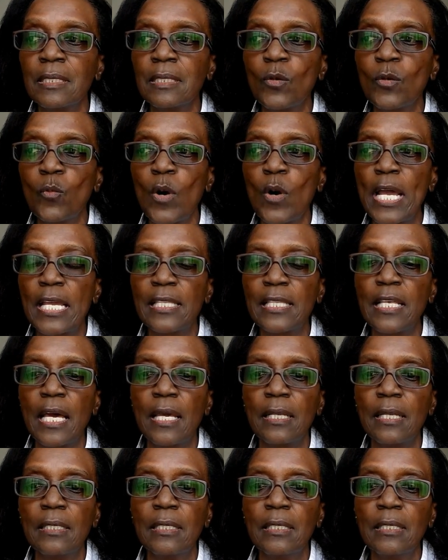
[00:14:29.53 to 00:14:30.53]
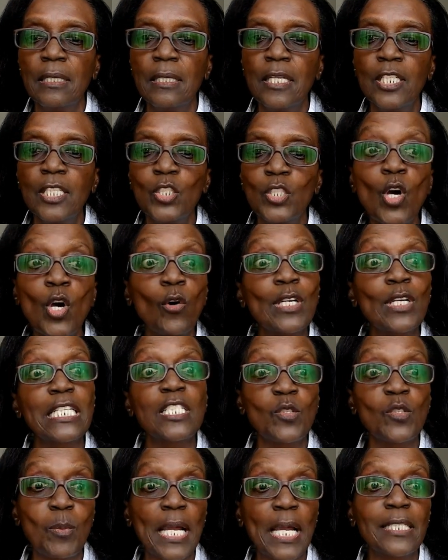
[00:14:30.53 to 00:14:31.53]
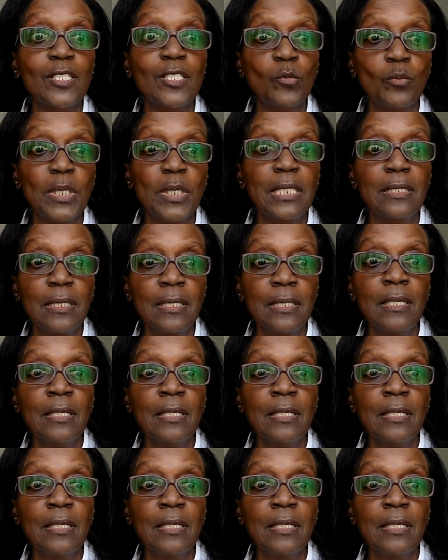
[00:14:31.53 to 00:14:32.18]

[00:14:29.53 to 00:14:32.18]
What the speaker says: the way that you don't expect to be